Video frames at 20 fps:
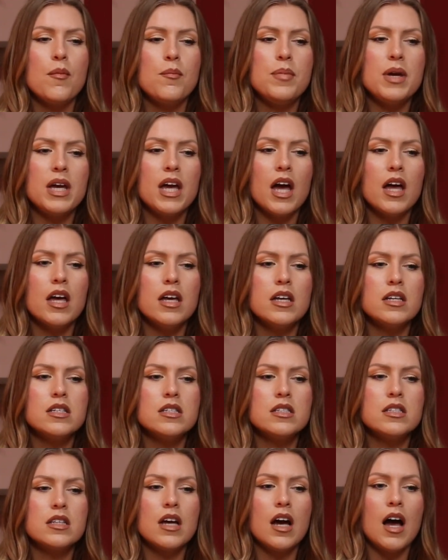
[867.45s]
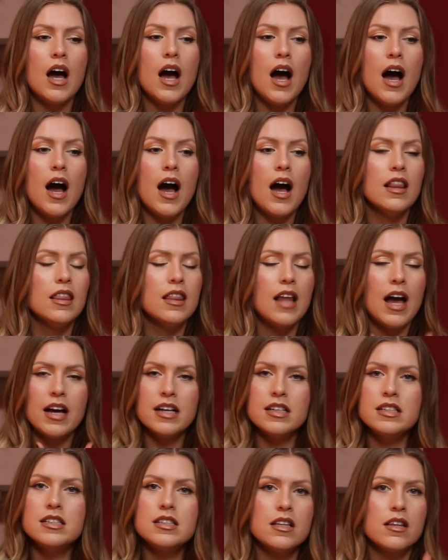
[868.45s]
because the
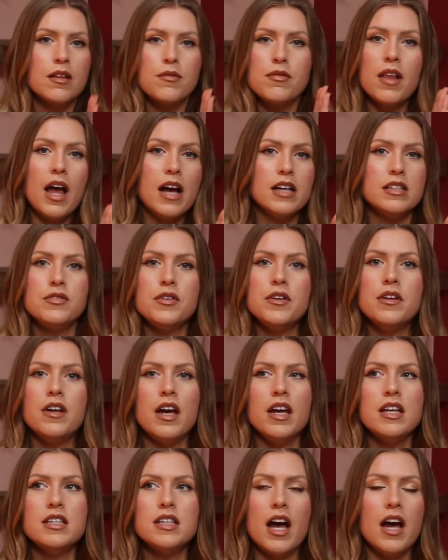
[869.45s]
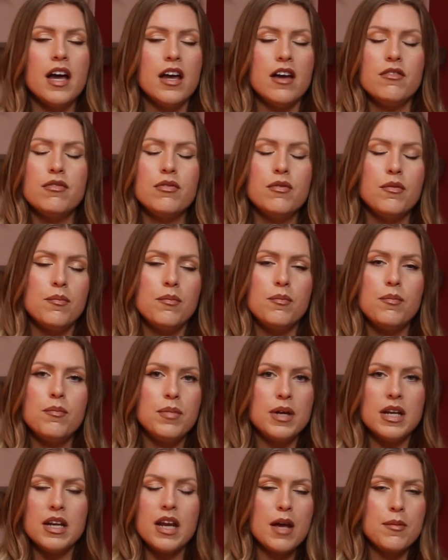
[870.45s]
last few days I have
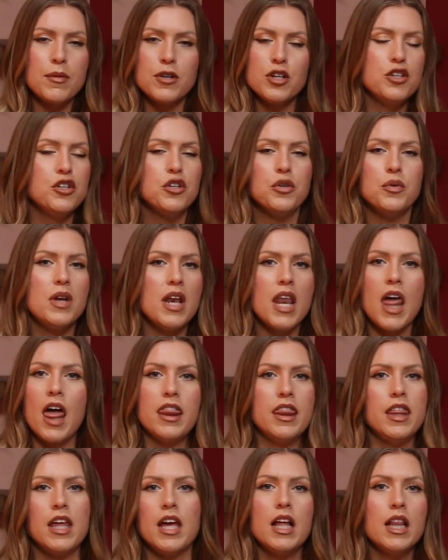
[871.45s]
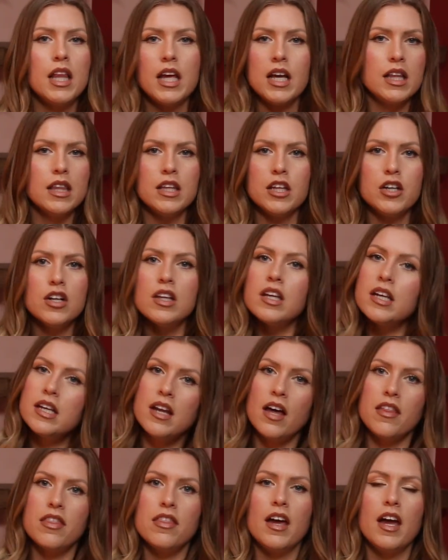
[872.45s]
been able to do nothing, like literally
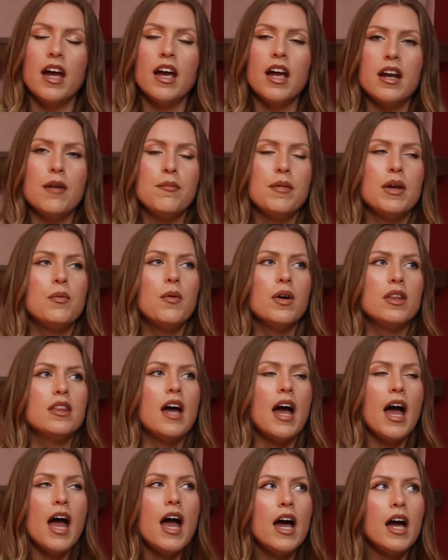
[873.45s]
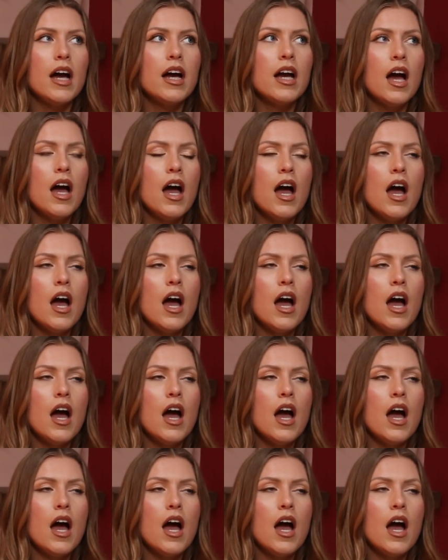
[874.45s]
nothing. And I'm like, what the heck?